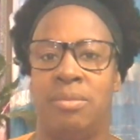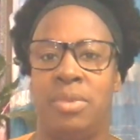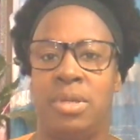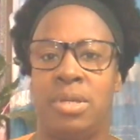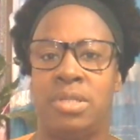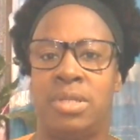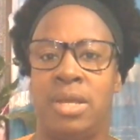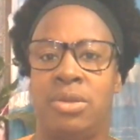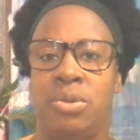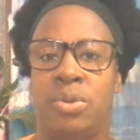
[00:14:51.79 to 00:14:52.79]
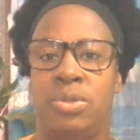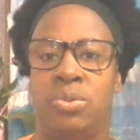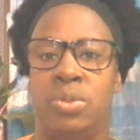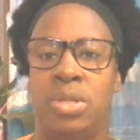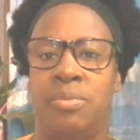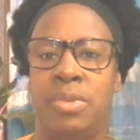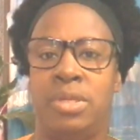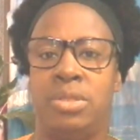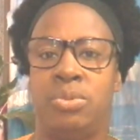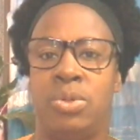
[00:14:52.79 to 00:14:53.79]
Because like you want to
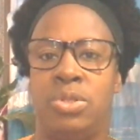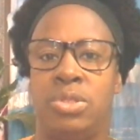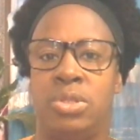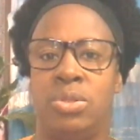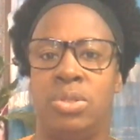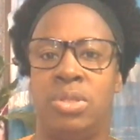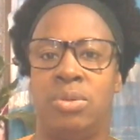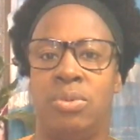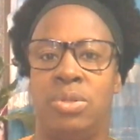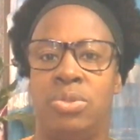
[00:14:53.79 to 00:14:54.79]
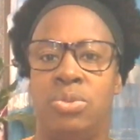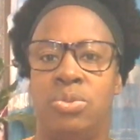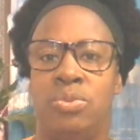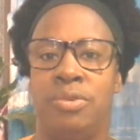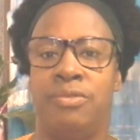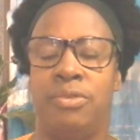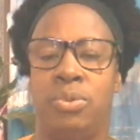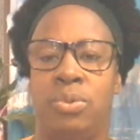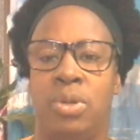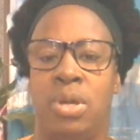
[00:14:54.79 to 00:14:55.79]
limit what the Lord wants to do with
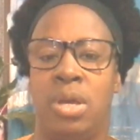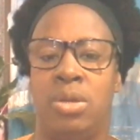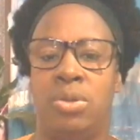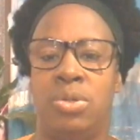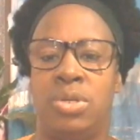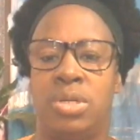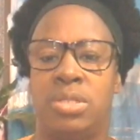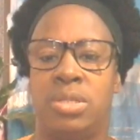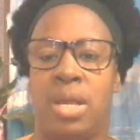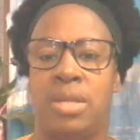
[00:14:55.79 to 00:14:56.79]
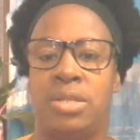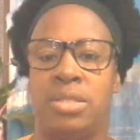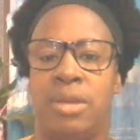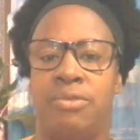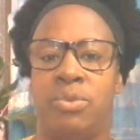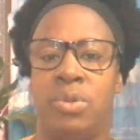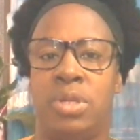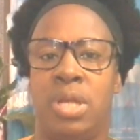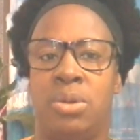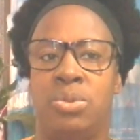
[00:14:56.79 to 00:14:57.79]
you. I just have to
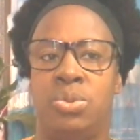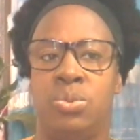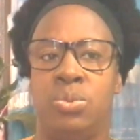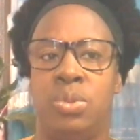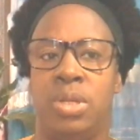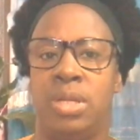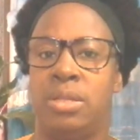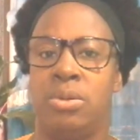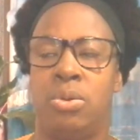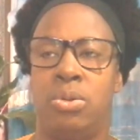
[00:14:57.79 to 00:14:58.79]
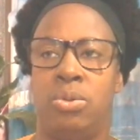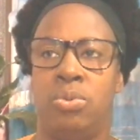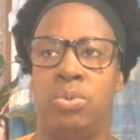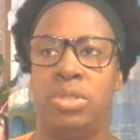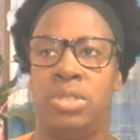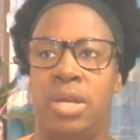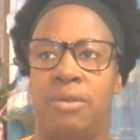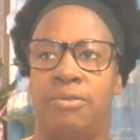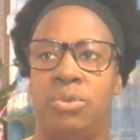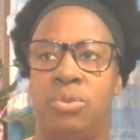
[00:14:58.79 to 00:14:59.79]
learn how to let God do what he
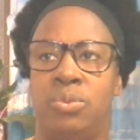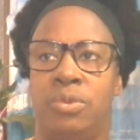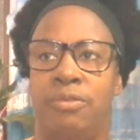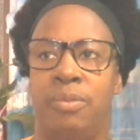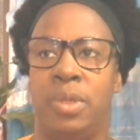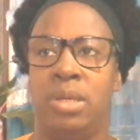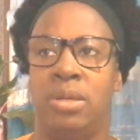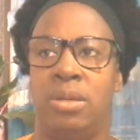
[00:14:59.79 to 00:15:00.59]
have to do with me.